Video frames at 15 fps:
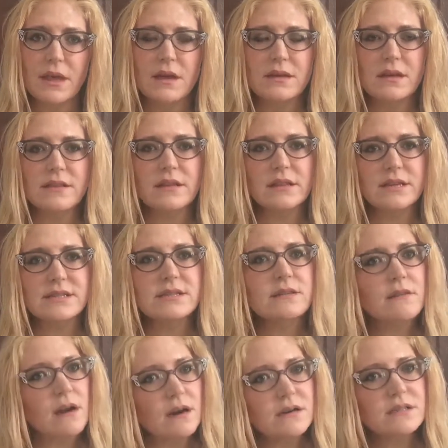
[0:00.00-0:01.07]
Nonetheless, there
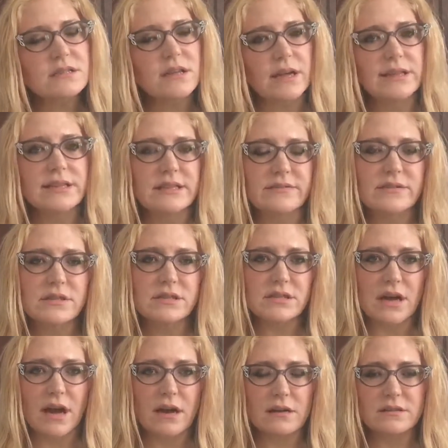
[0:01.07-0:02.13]
are slightly different
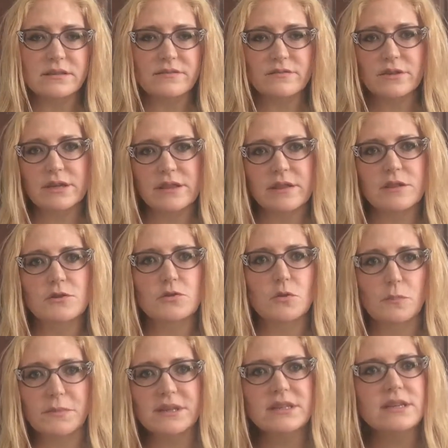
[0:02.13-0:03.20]
styles of reading
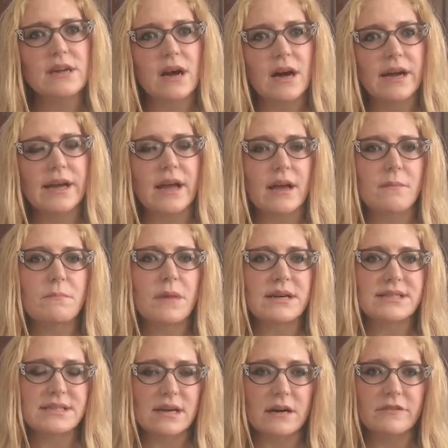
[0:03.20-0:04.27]
Lenormand, and I am
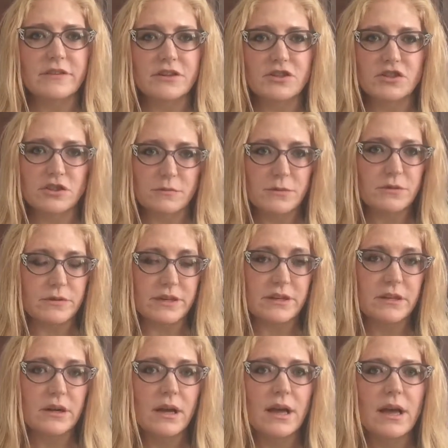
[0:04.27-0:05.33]
myself a German reader,